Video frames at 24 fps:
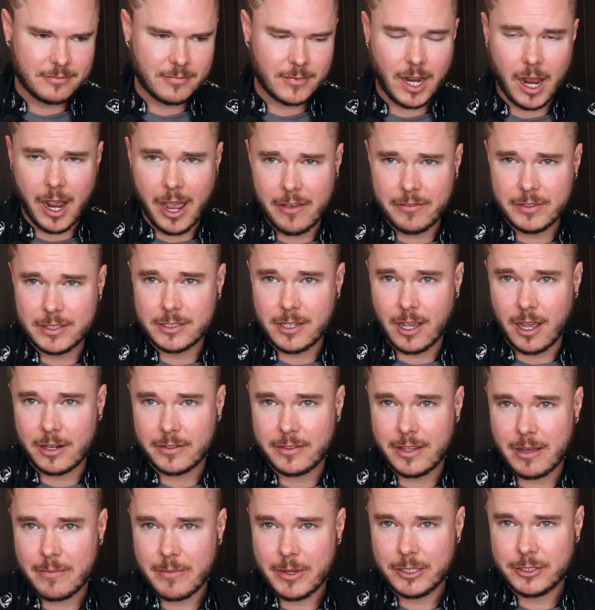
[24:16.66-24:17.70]
haven't talked
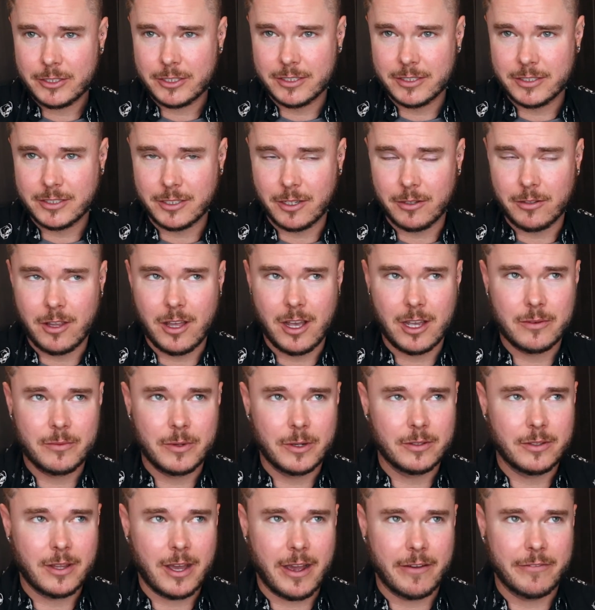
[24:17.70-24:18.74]
that much in so long. We
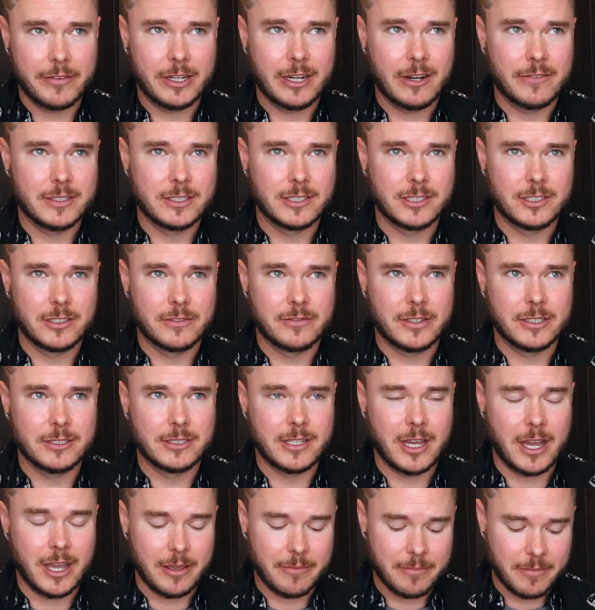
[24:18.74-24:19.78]
were laughing, having such a fun
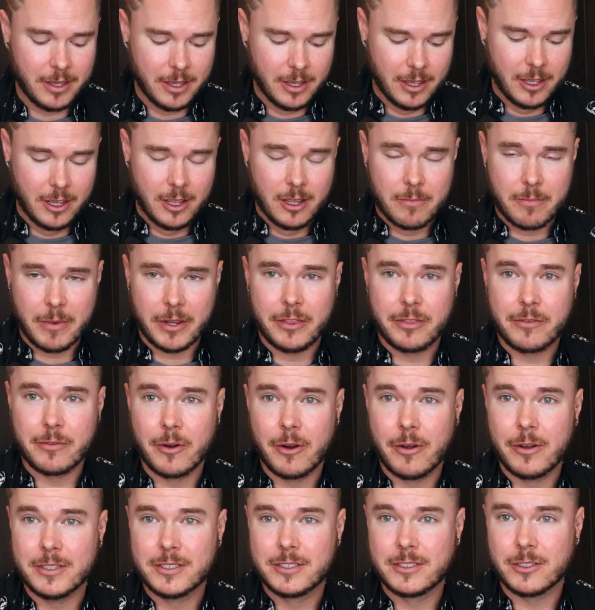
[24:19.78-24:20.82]
time. My
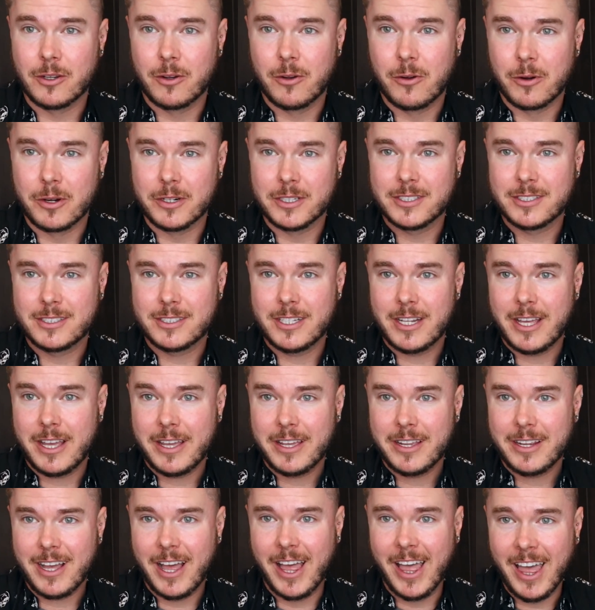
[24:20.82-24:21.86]
throat is so hoarse
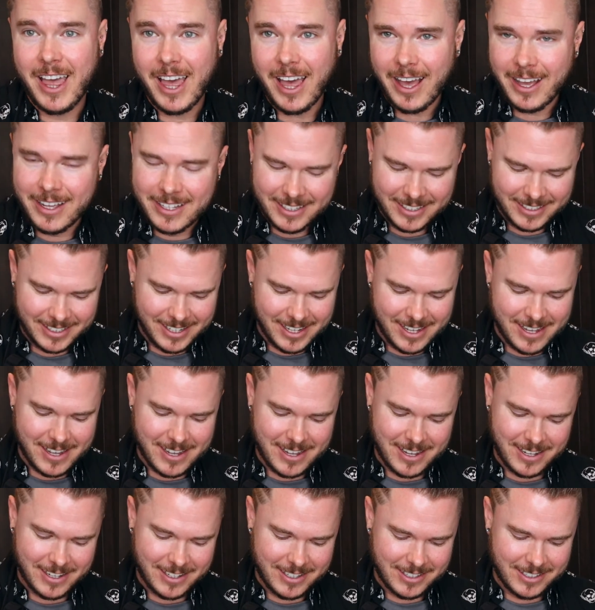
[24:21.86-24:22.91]
today.
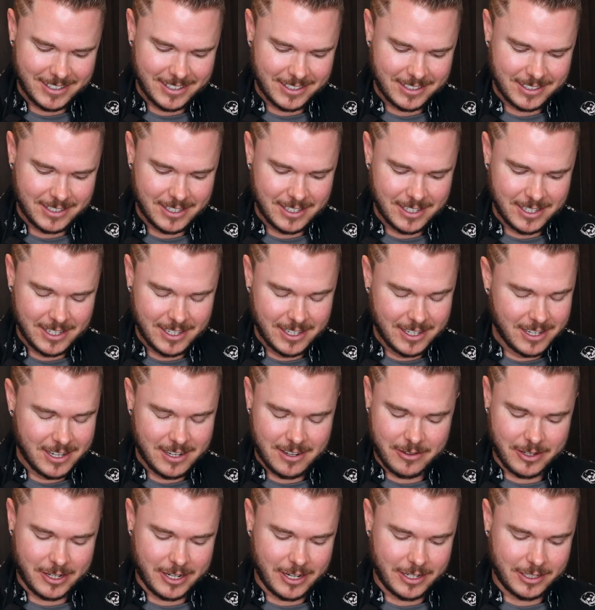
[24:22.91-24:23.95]
Oh
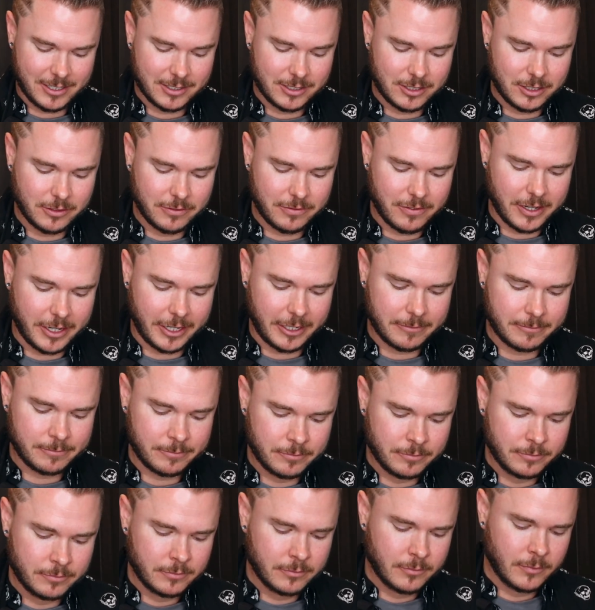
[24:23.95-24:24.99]
my God, it's too funny.
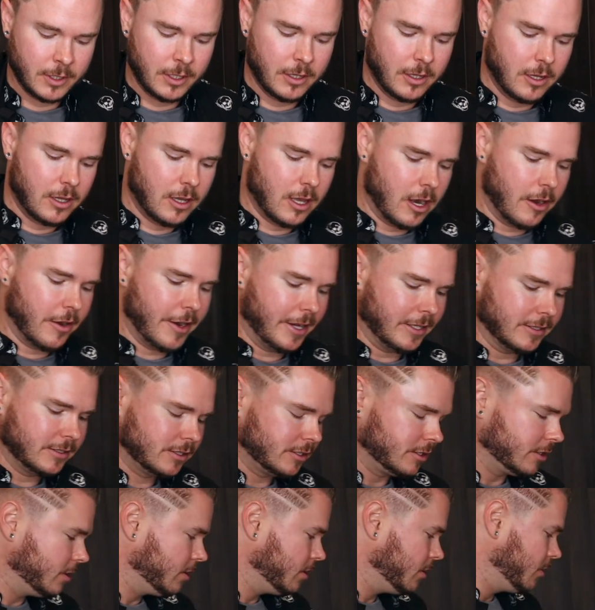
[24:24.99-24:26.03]
All right,
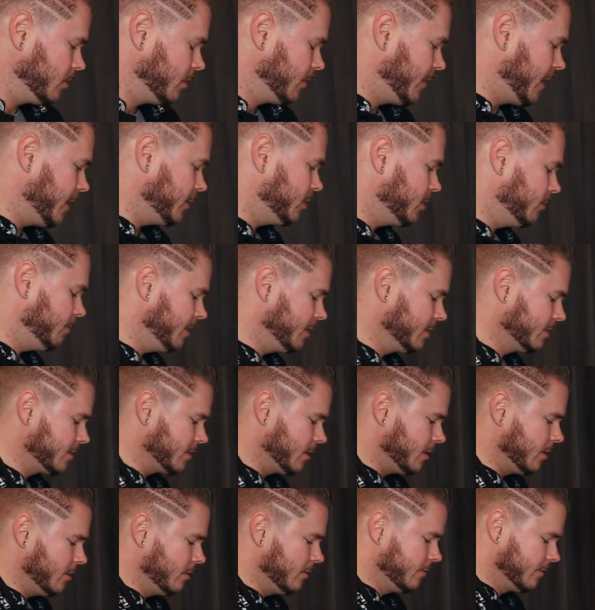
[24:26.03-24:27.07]
so that should be
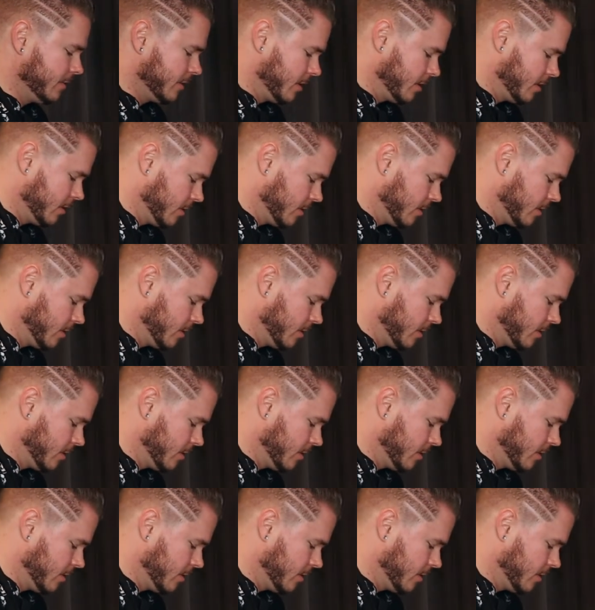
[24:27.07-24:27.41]
dissolved.